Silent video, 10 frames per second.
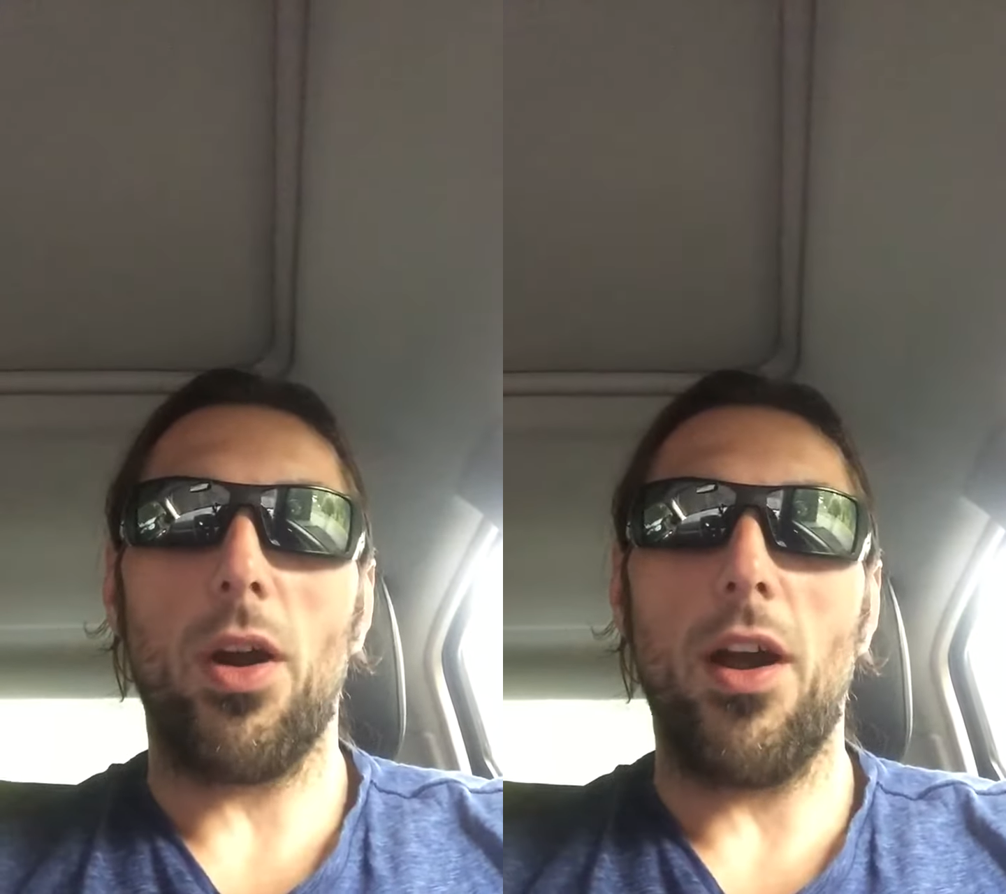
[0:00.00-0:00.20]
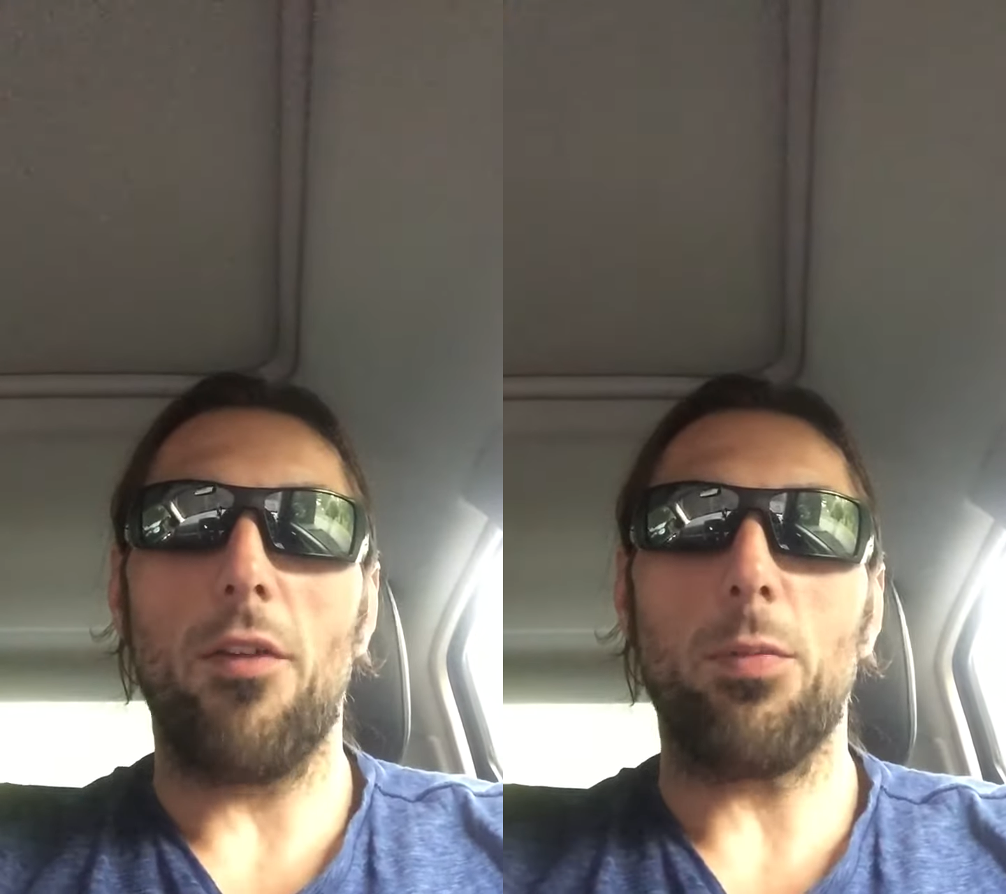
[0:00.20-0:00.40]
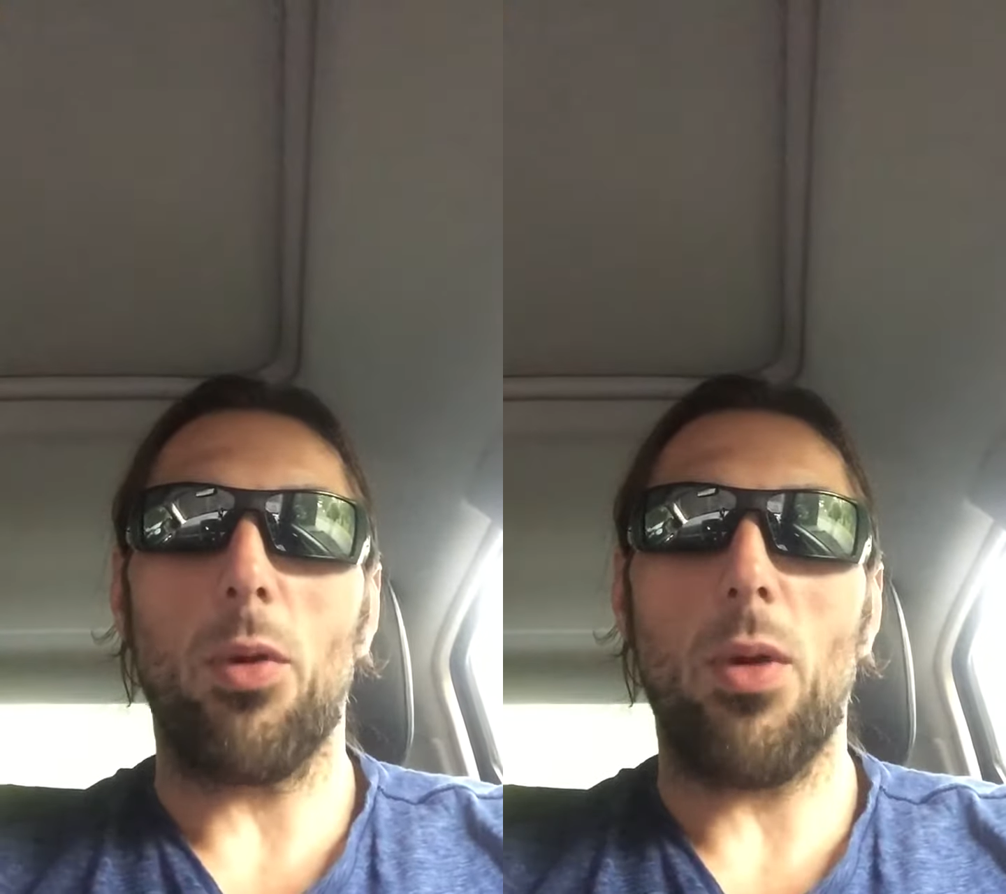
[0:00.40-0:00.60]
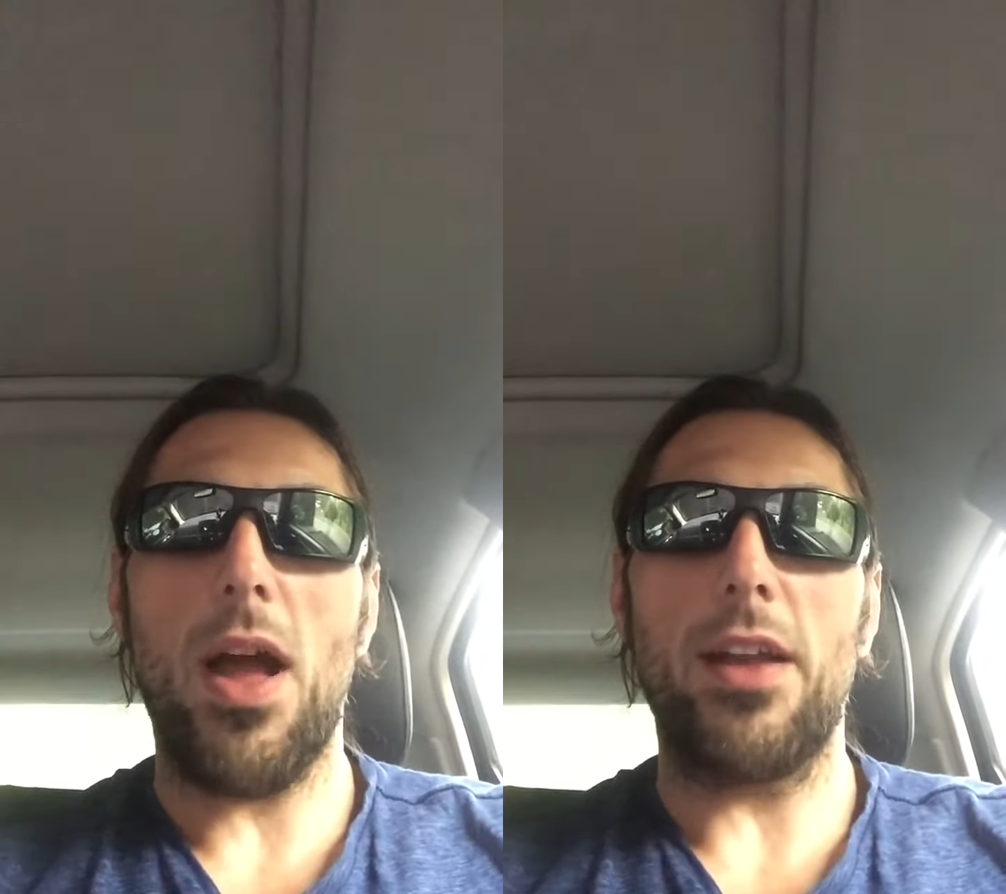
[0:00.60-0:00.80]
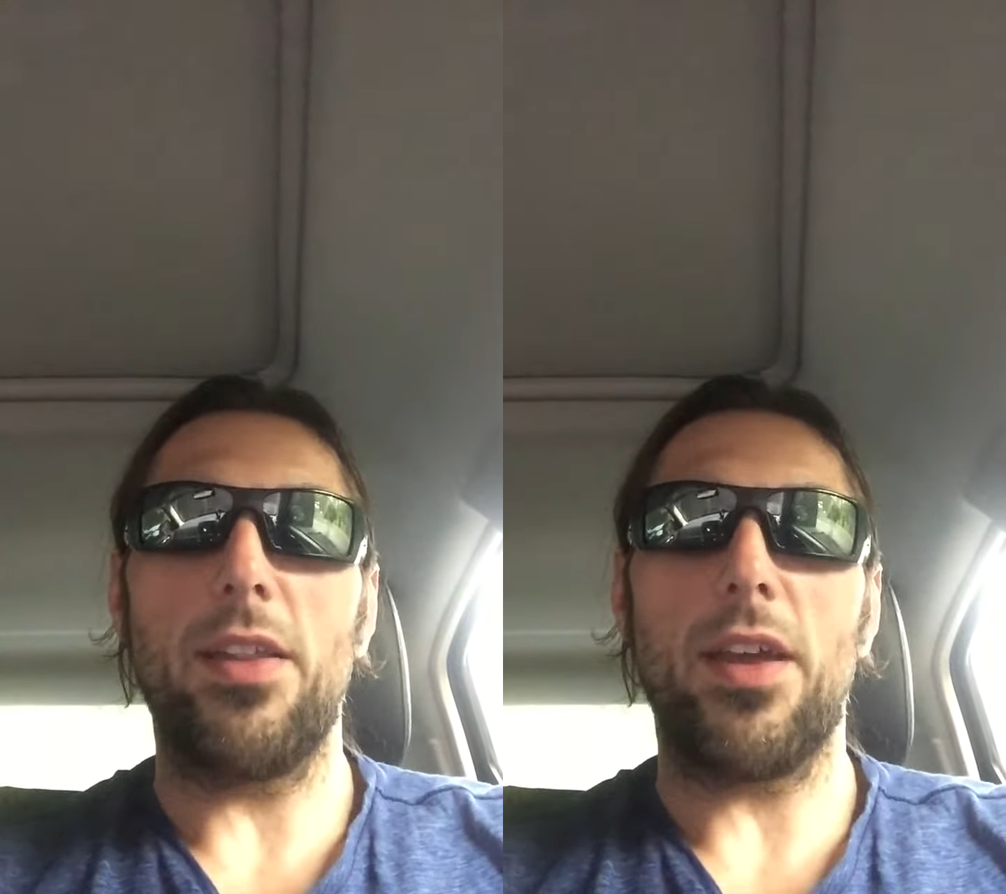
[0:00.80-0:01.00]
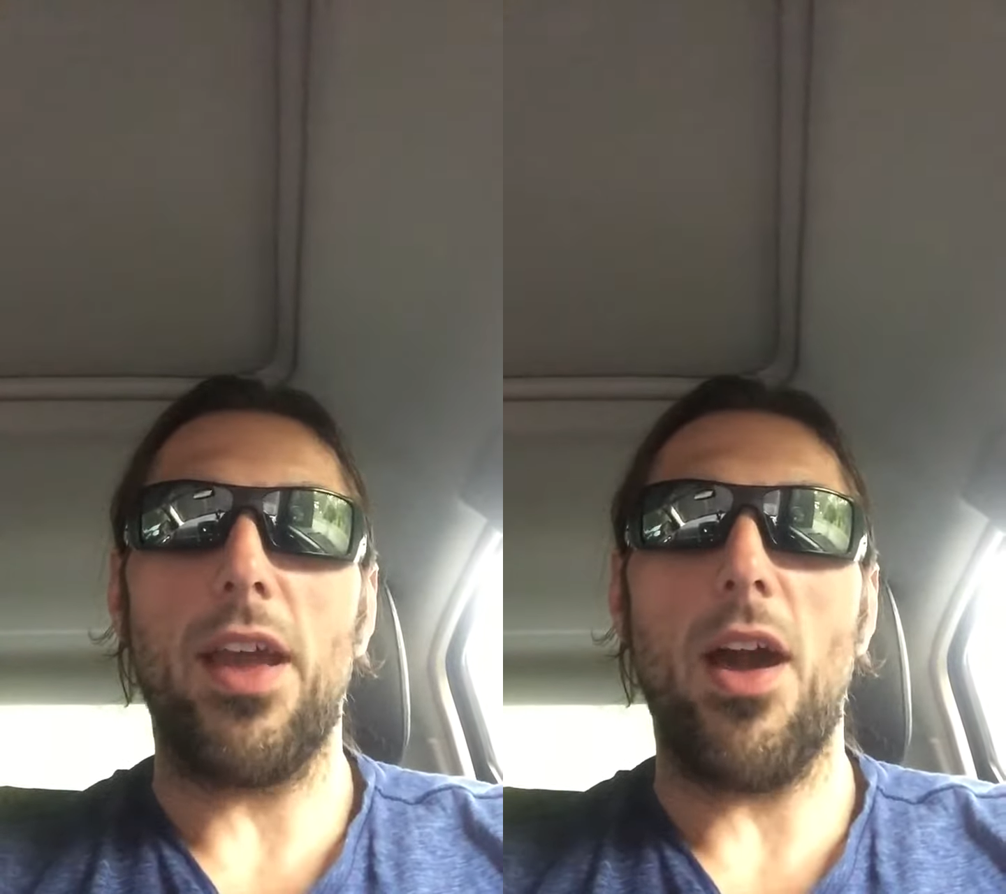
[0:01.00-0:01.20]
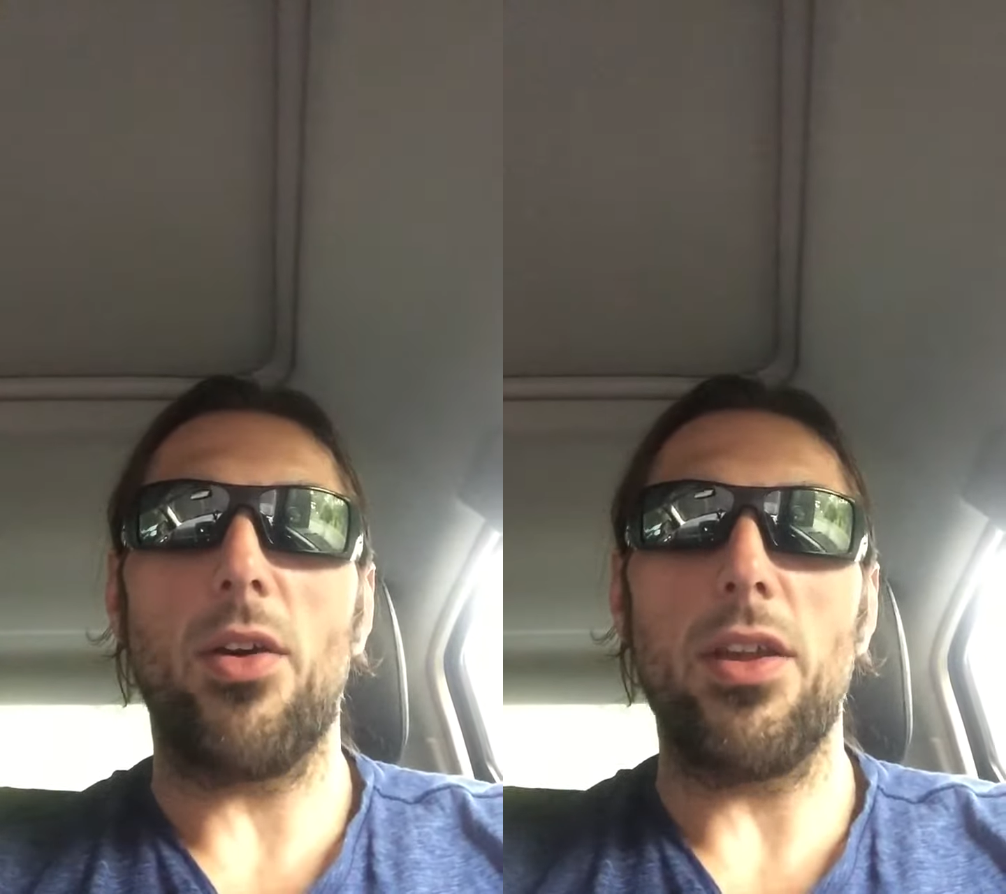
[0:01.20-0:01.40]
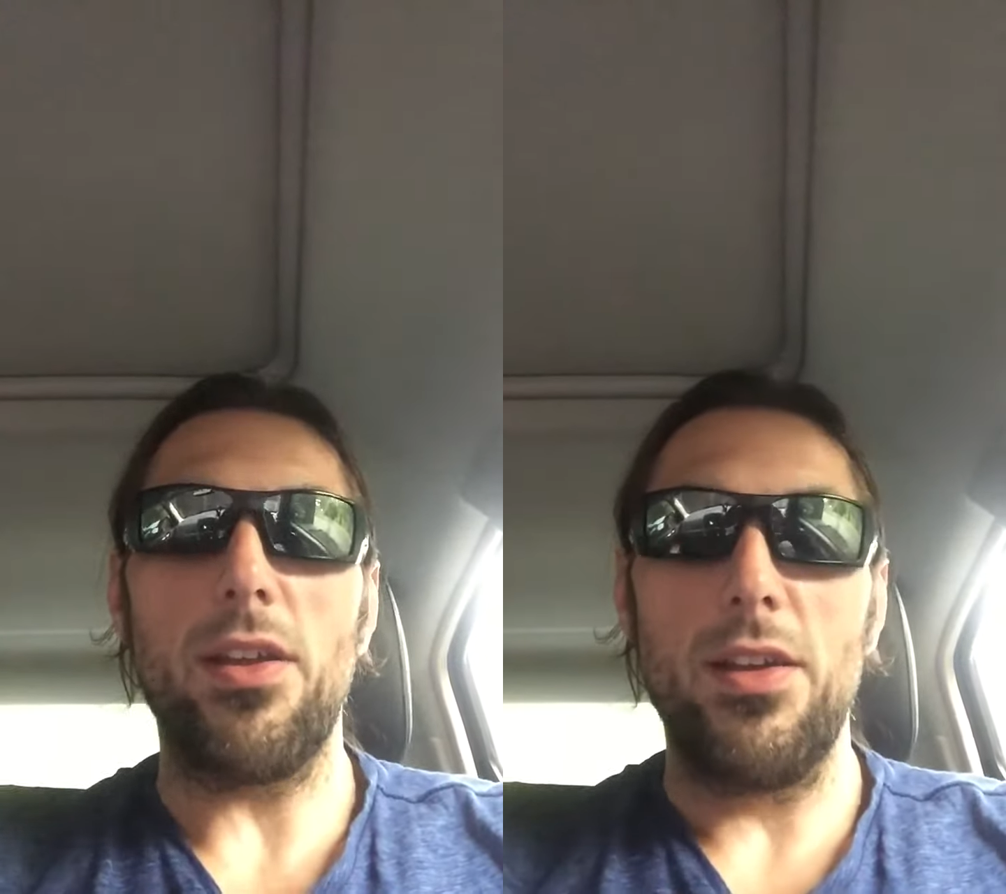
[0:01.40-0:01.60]
uncomfortable ride to the
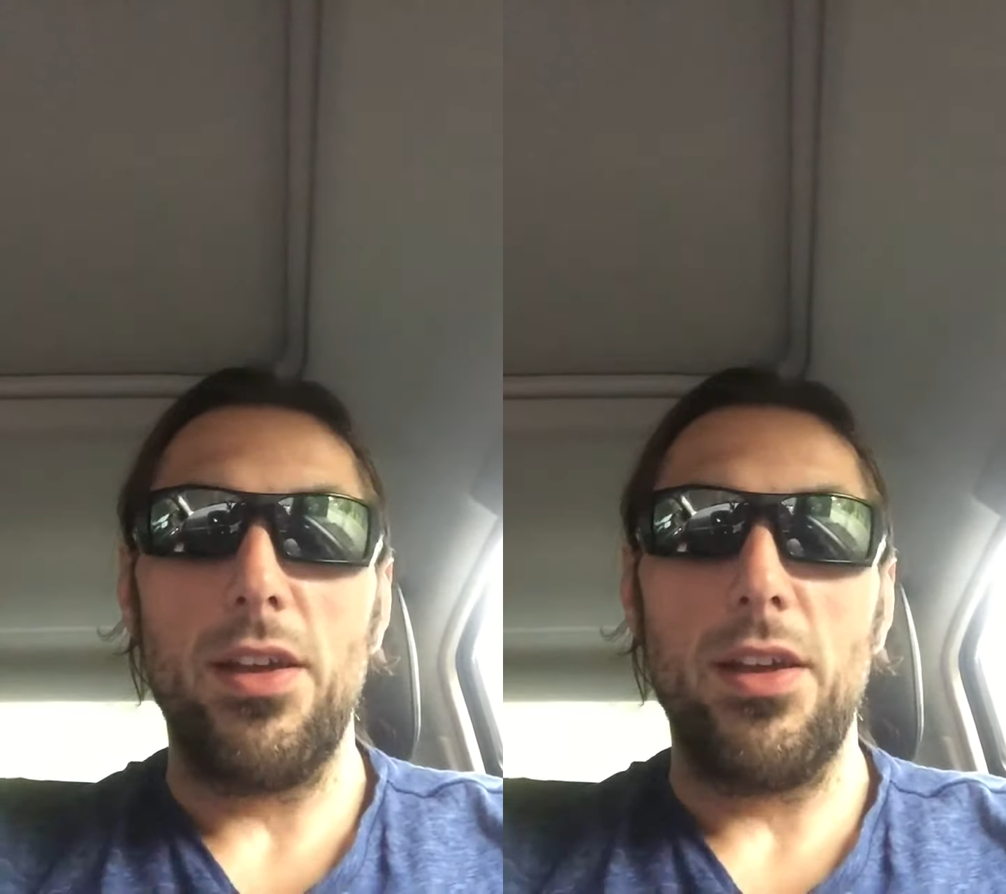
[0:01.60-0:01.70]
county.